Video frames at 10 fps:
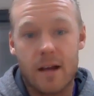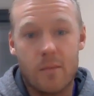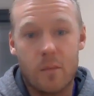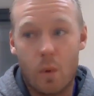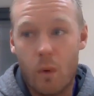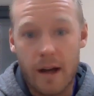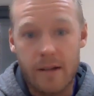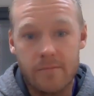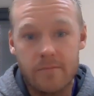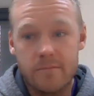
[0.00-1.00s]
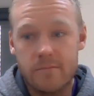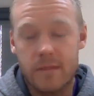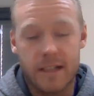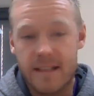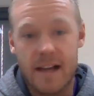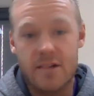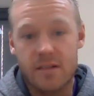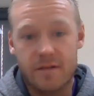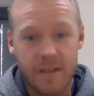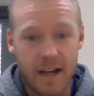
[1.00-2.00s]
like, well, why? Like, it's
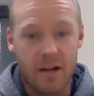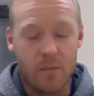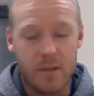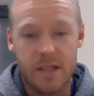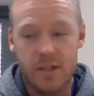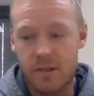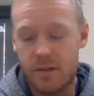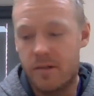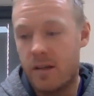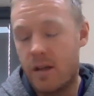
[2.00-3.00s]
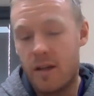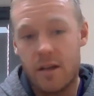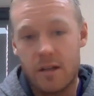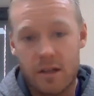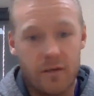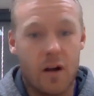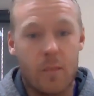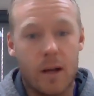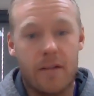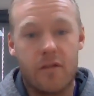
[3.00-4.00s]
actually fair competition. You've got a
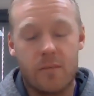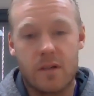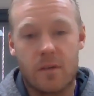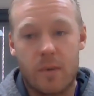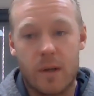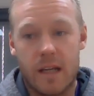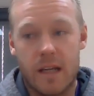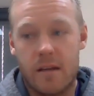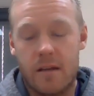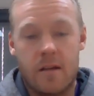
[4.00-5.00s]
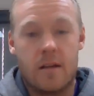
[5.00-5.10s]
platform to compete.